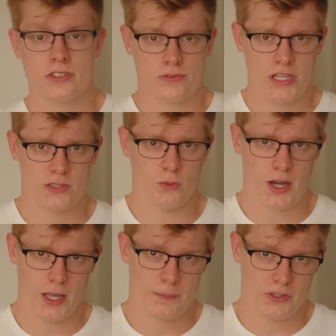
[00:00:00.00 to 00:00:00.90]
a reason
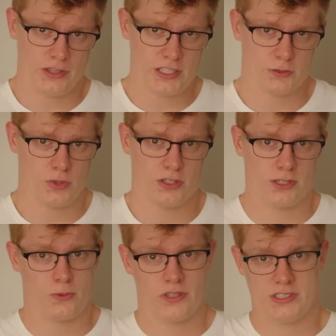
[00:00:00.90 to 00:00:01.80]
why I put this one
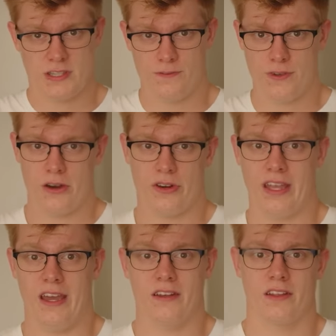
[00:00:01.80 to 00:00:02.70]
towards the very
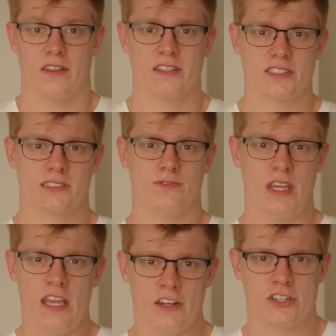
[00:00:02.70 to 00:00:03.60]
end. This
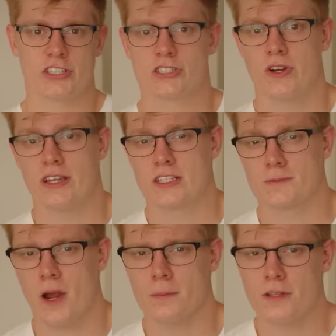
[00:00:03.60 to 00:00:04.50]
Swedish drink is
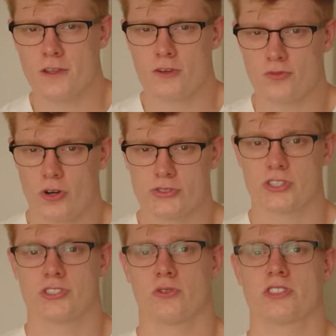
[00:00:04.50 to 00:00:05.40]
probably the
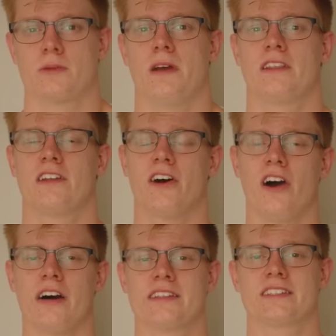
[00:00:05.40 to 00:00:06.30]
grossest torture method
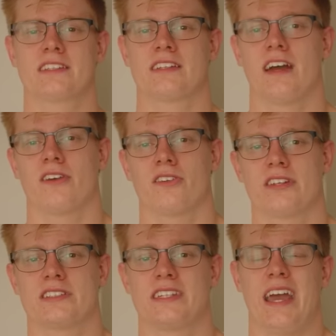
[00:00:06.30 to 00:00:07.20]
on this entire
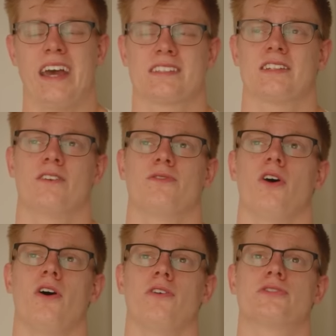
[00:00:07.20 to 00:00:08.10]
list as it
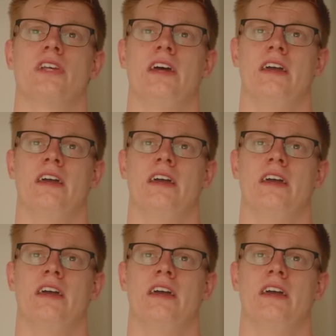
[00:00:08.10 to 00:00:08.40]
involves